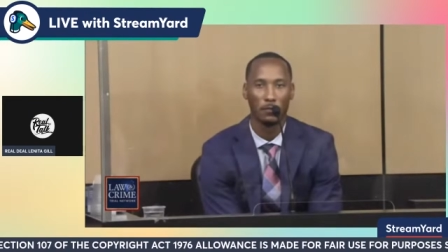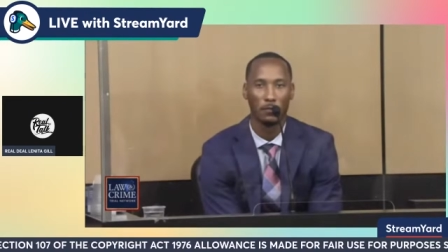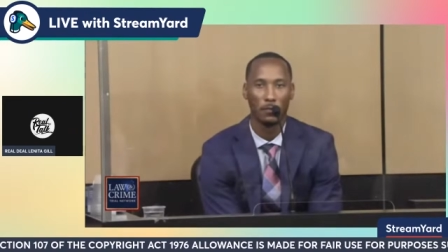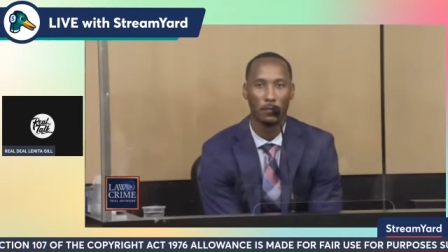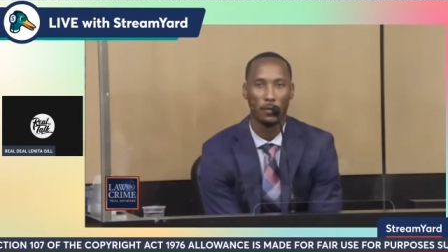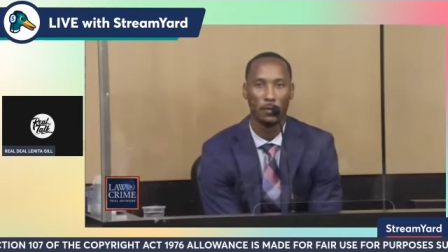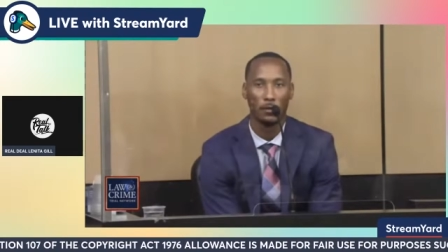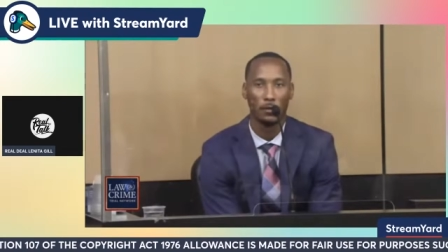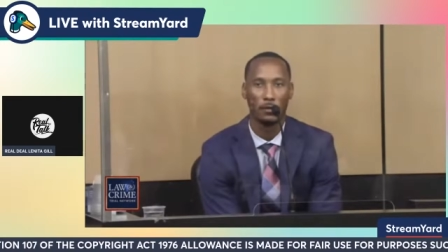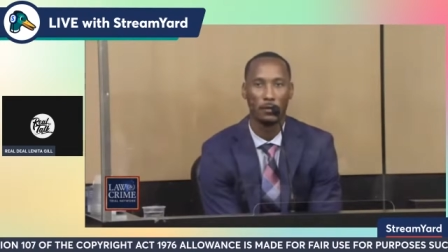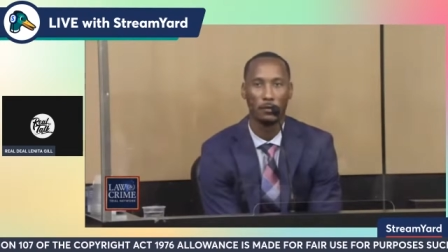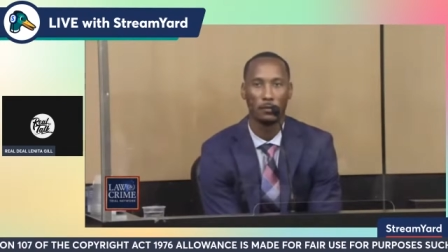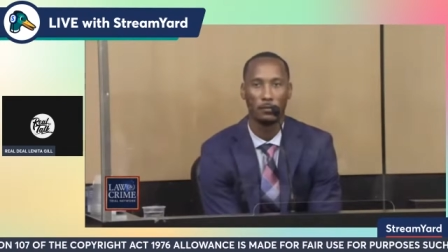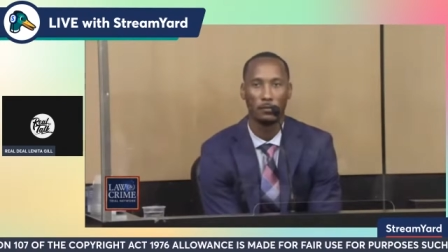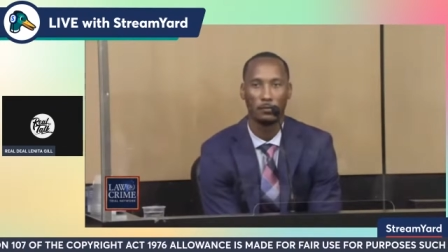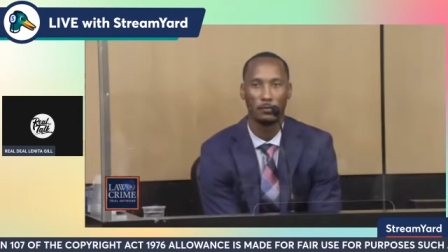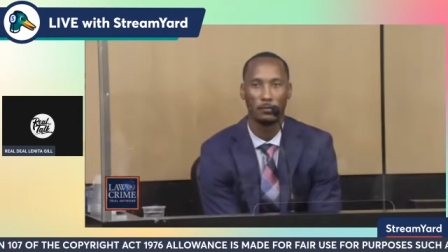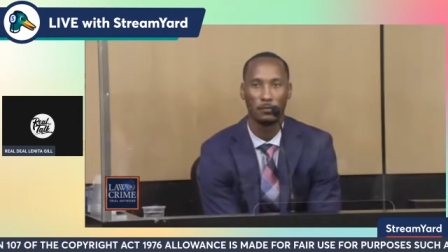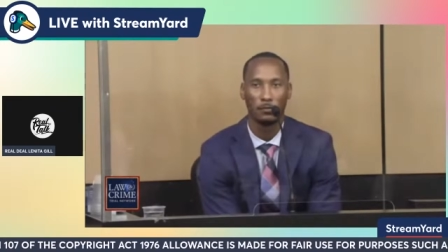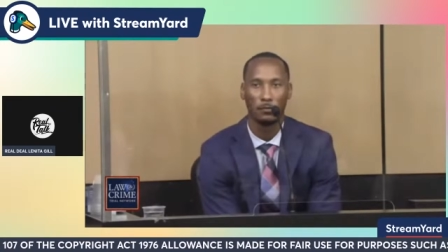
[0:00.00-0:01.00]

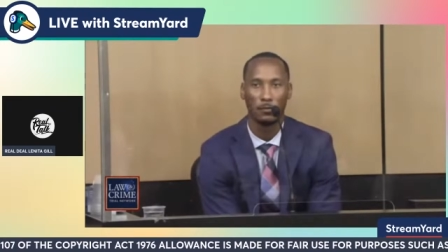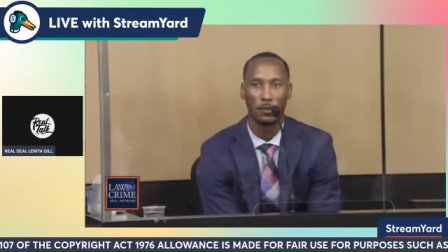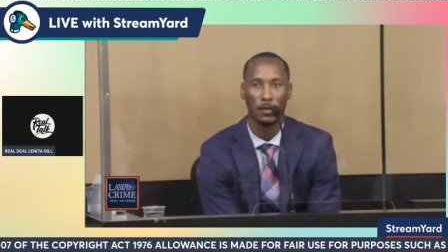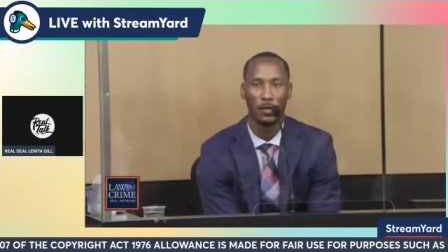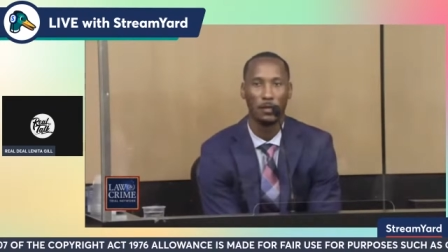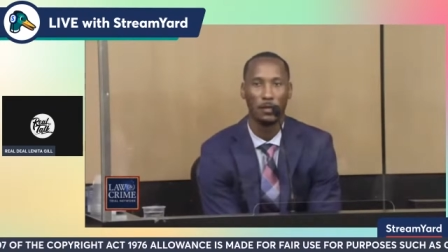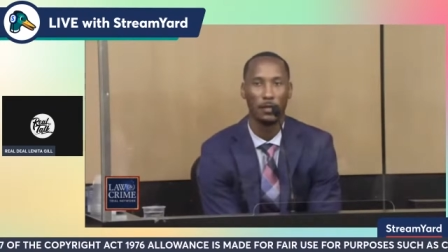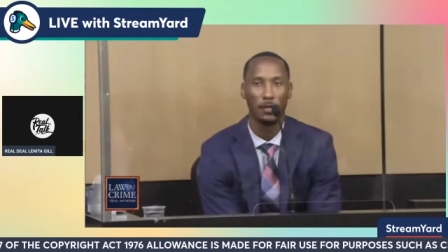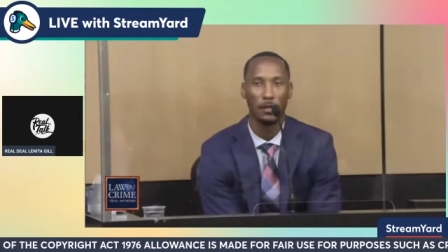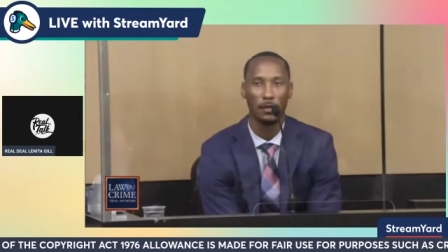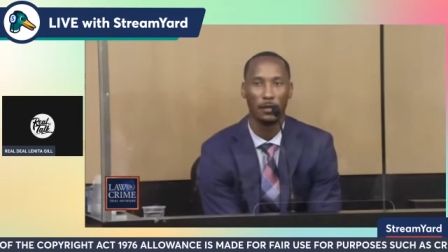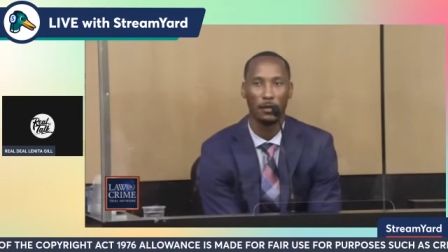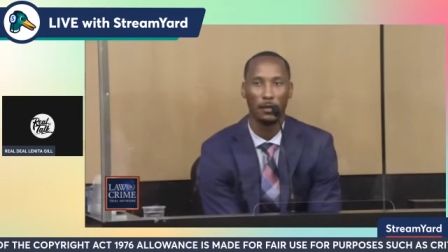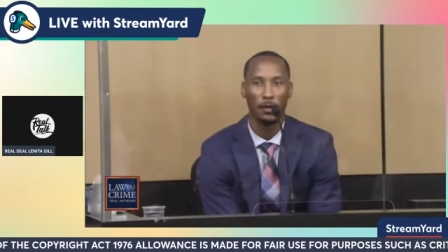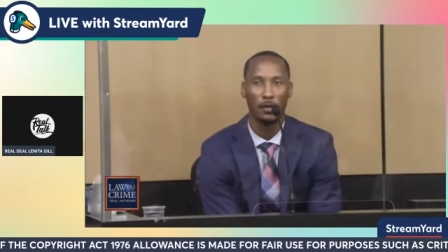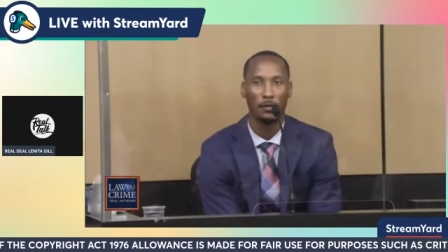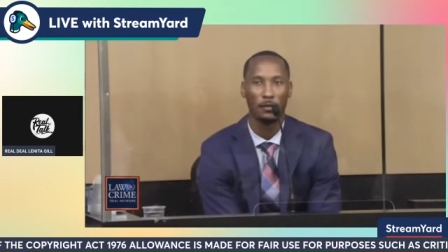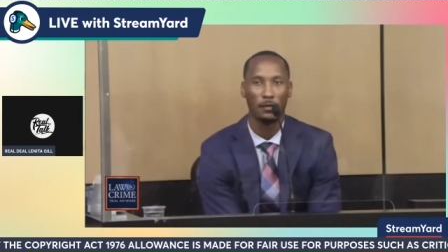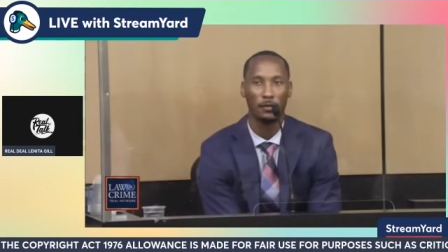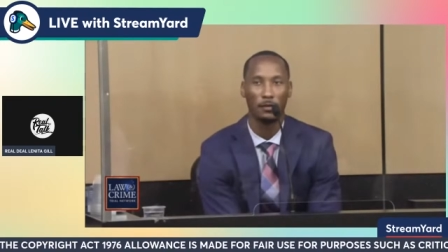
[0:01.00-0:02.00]
I think
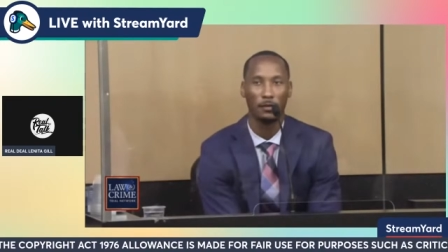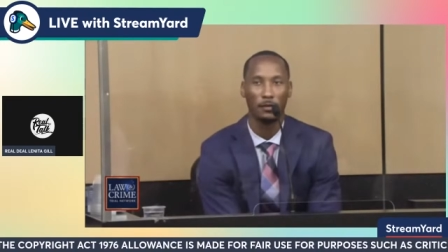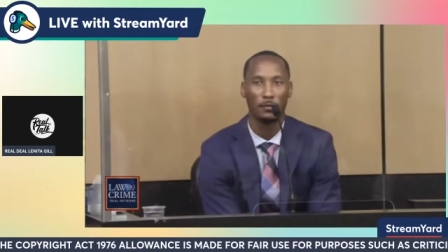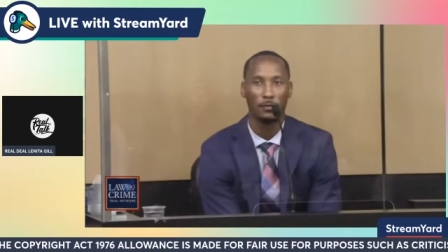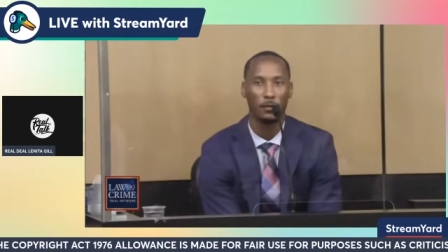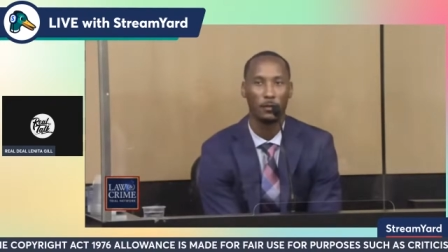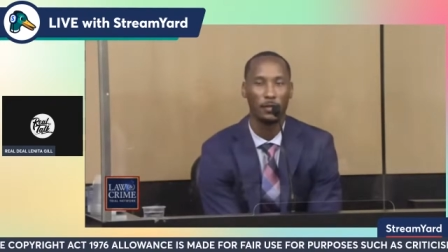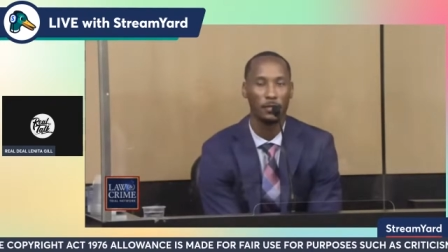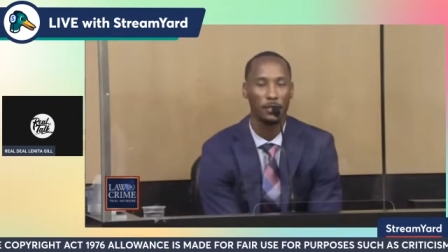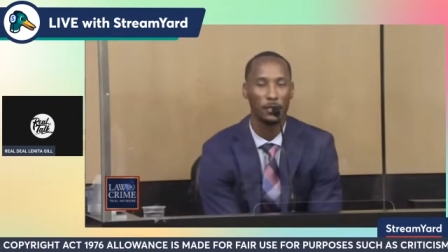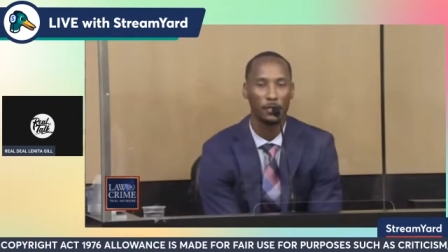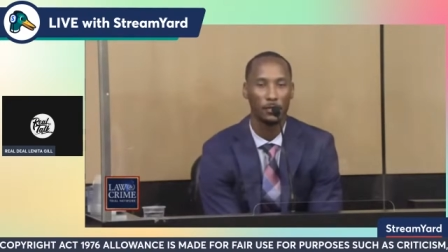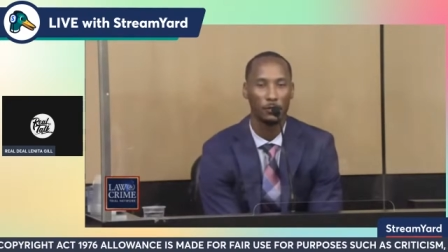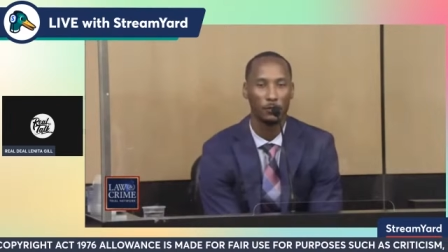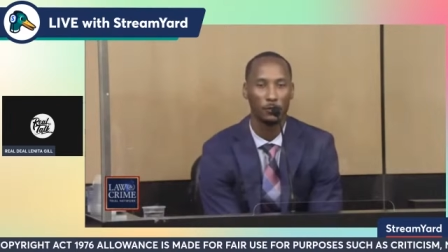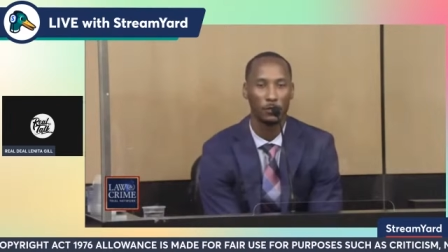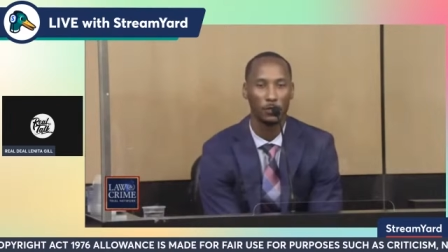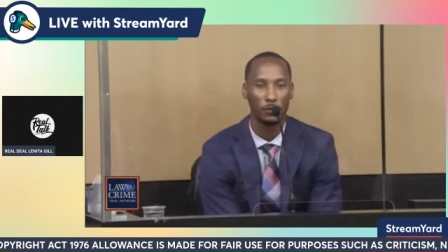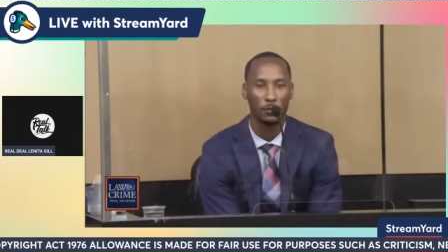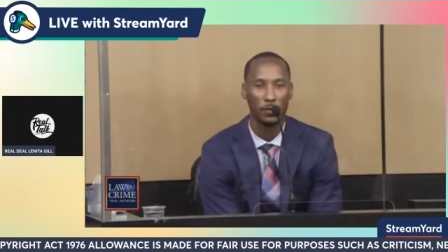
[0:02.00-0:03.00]
after the PlayStation
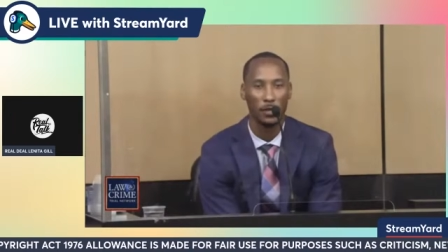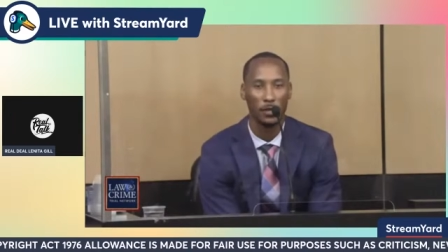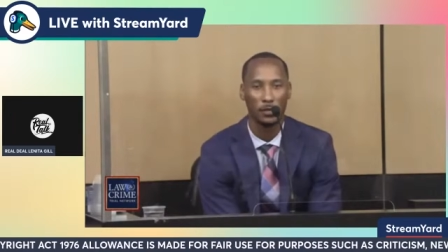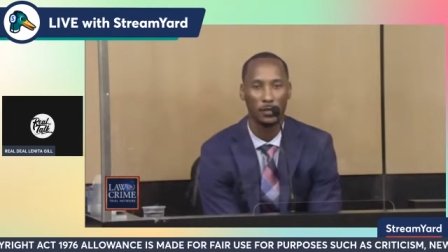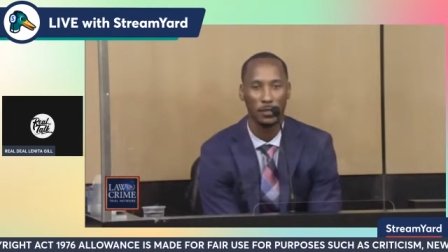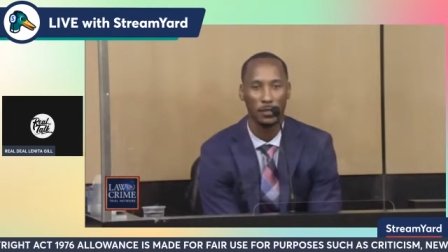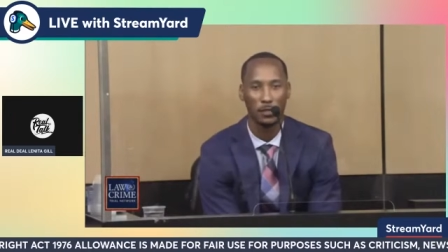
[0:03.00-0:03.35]
was smashed,